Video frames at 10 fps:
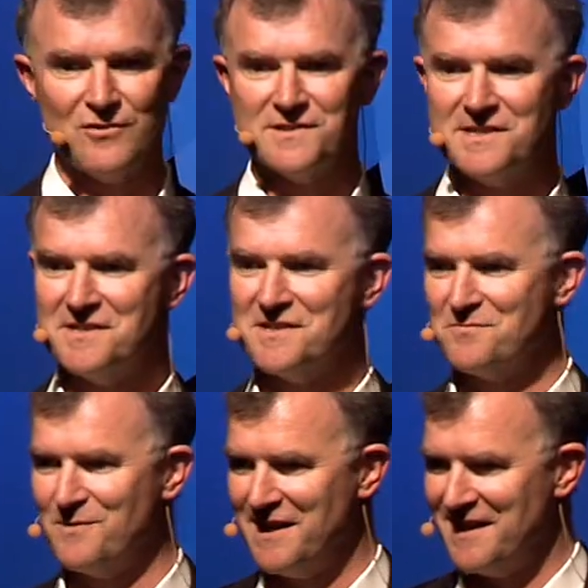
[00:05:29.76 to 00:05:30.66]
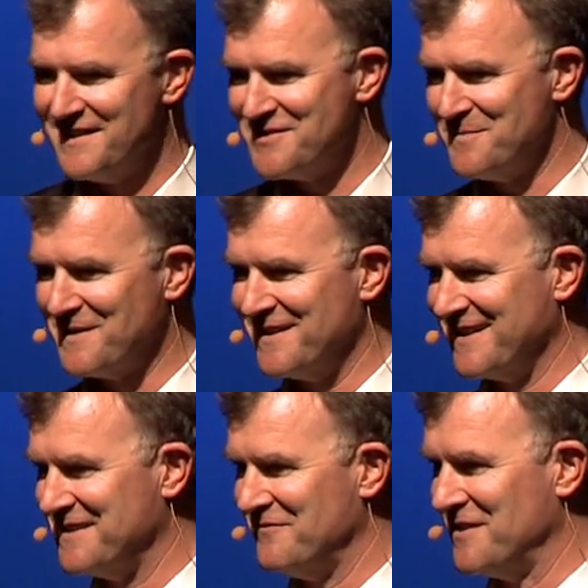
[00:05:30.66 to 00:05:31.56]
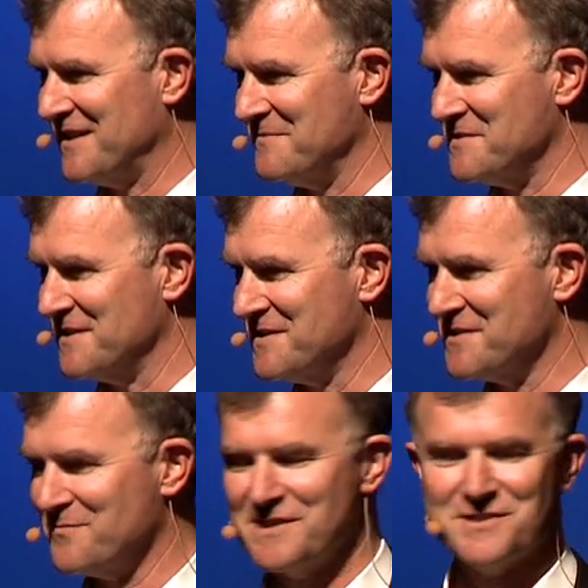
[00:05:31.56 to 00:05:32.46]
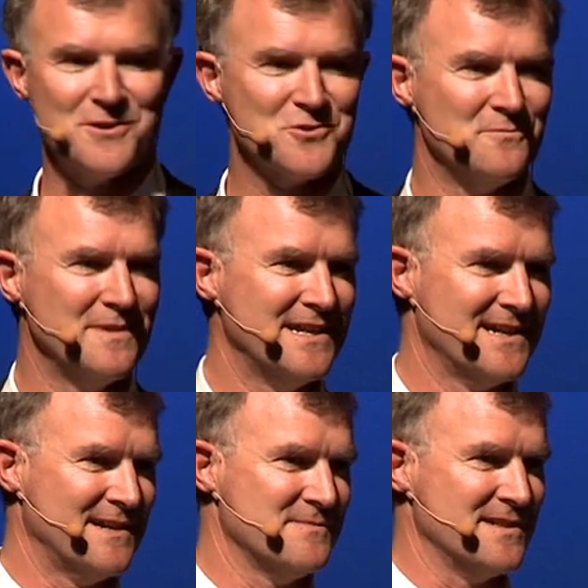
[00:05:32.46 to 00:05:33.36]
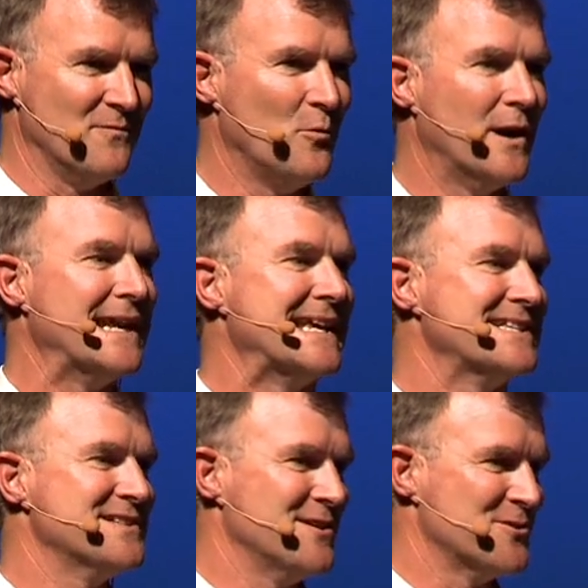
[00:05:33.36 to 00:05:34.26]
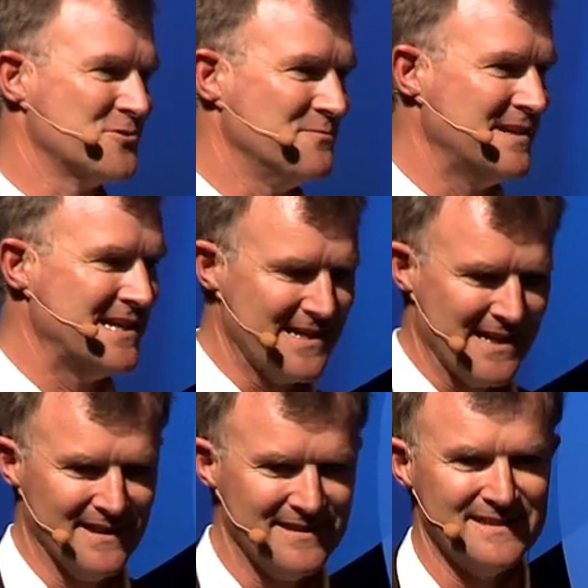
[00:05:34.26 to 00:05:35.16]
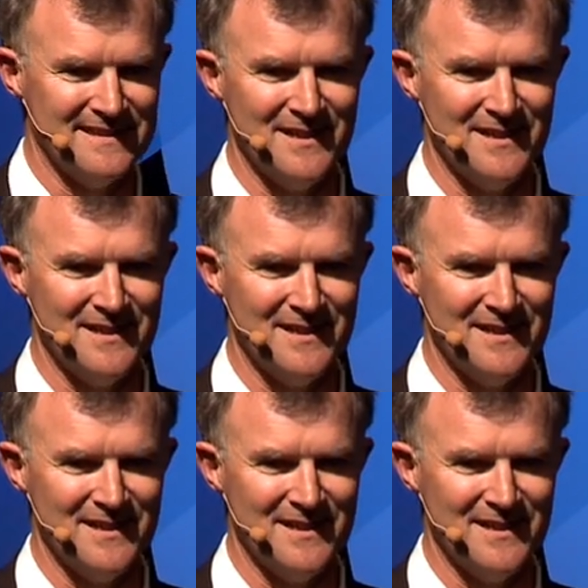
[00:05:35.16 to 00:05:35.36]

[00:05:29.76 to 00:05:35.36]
course, this is where superconnectivity comes in. This is where social media comes in. What is social media?